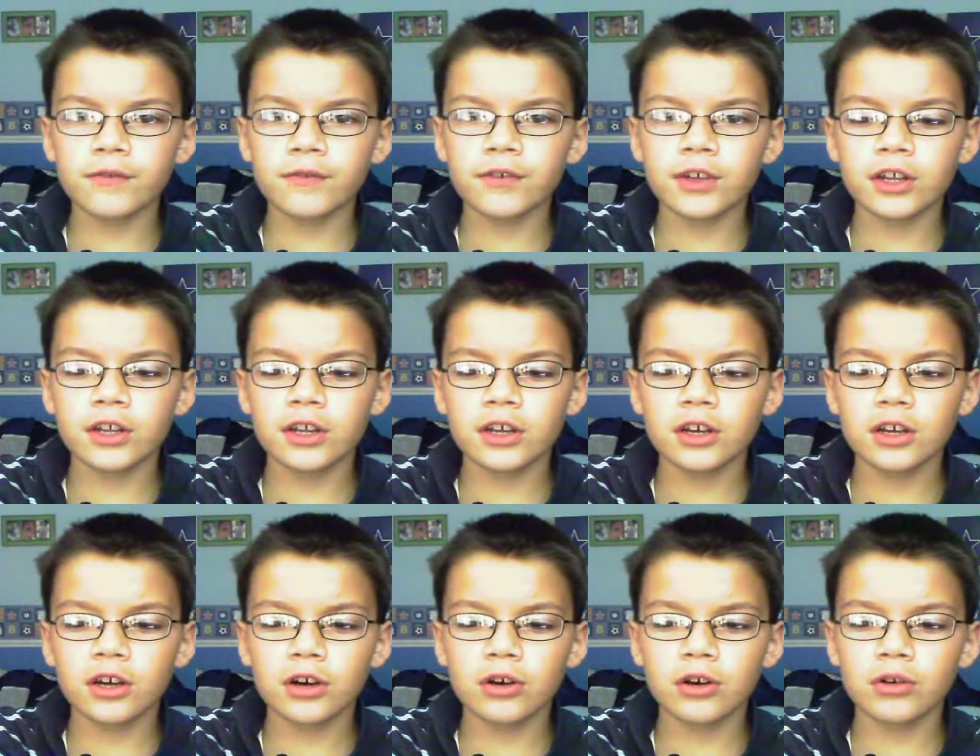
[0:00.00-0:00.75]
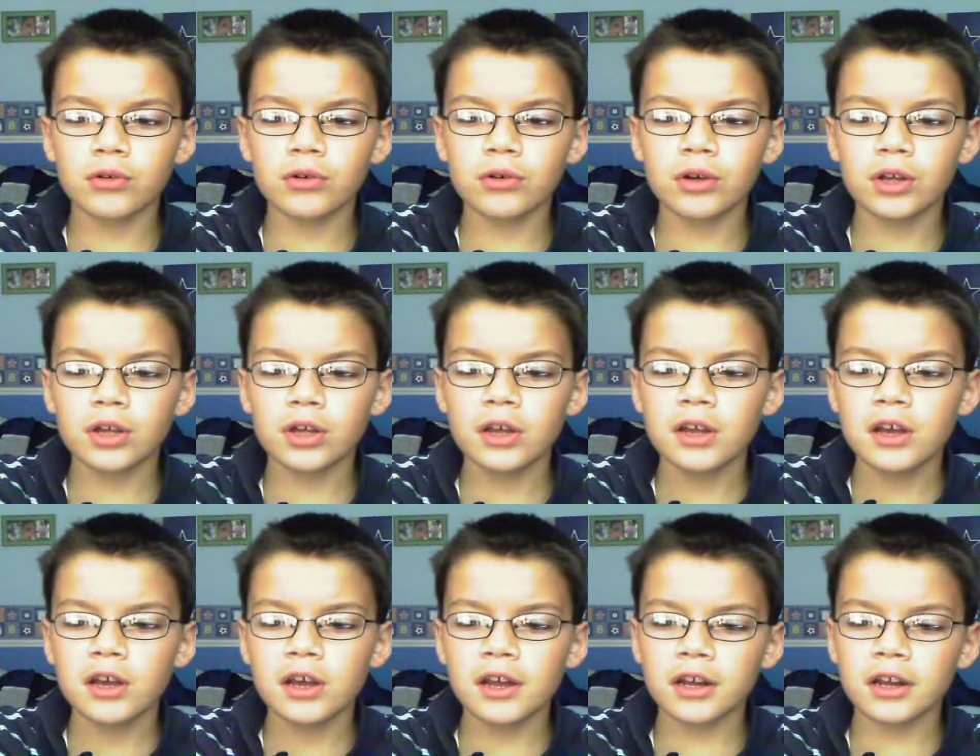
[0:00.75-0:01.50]
video,
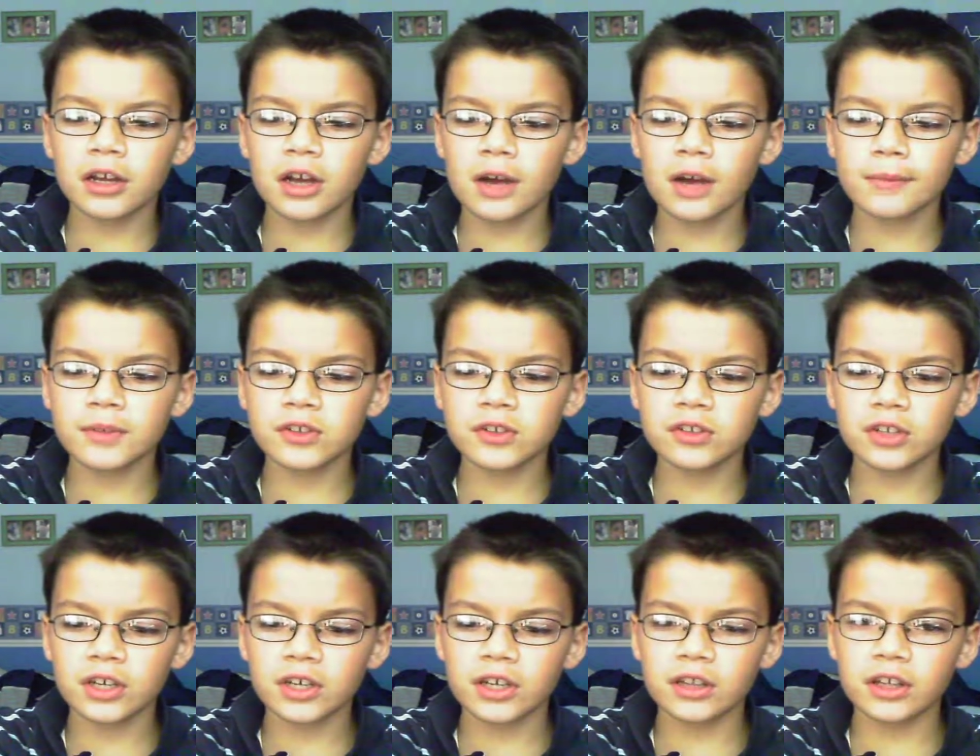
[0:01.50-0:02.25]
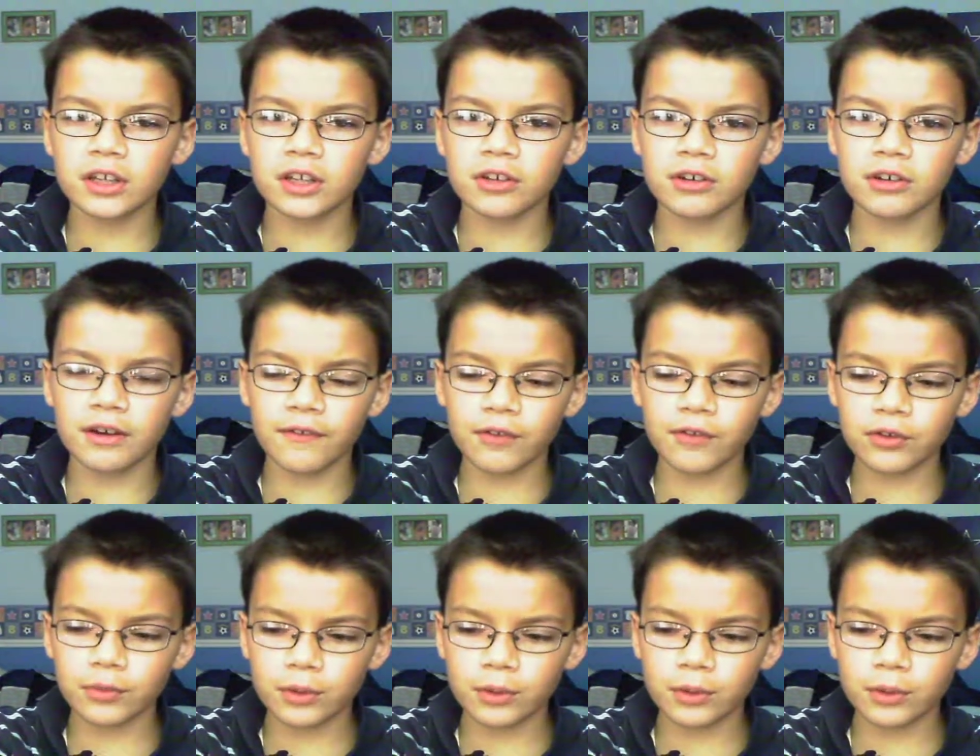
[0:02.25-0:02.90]
and a comment saying that you got this.